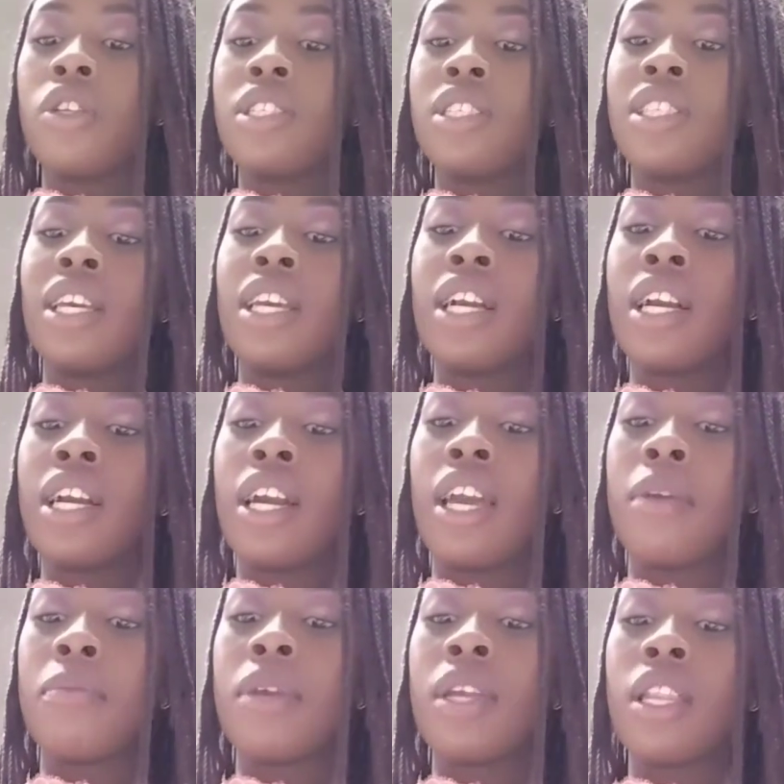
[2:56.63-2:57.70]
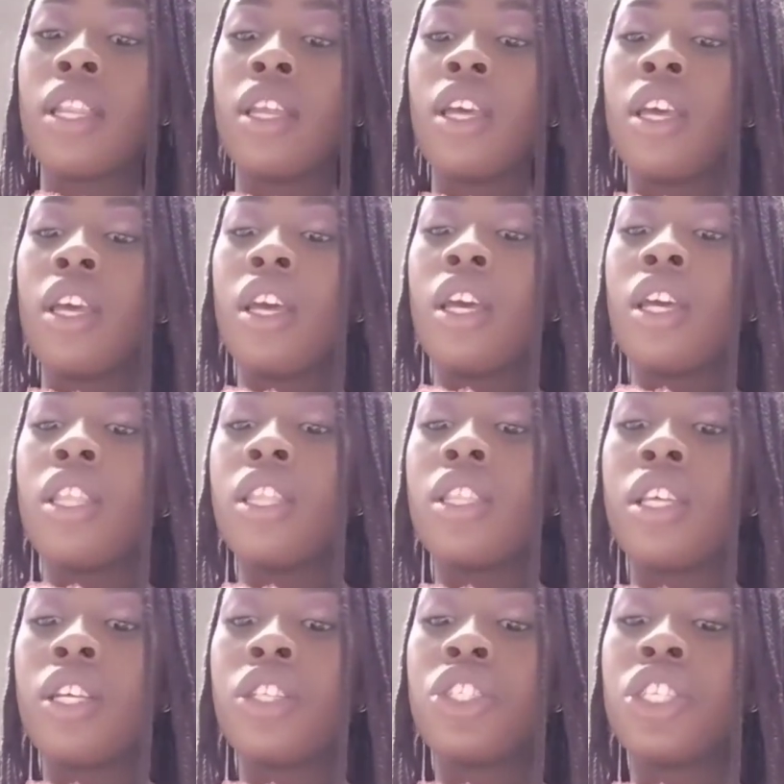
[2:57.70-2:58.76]
Not steak, I mean
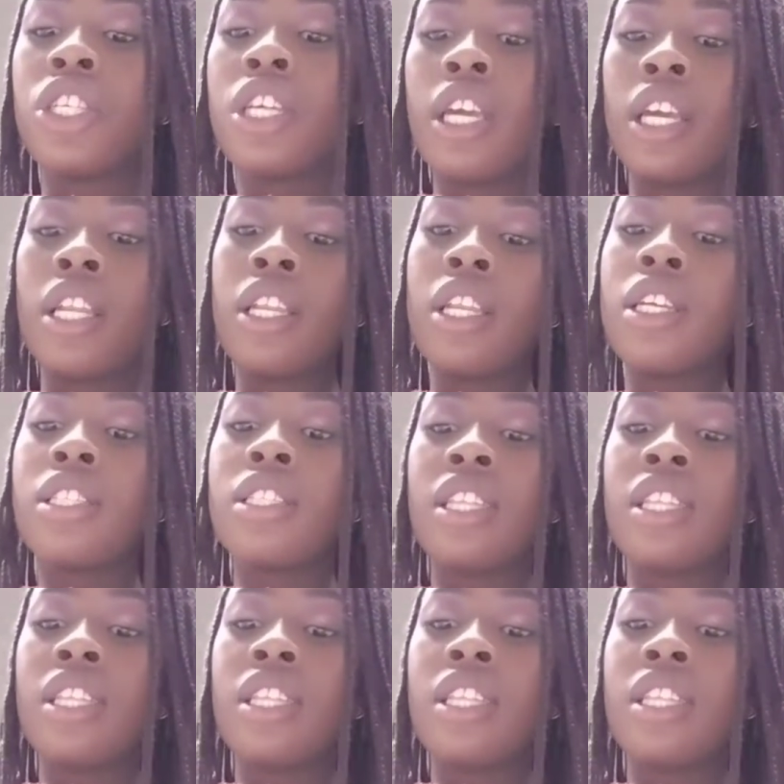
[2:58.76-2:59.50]
the chicken.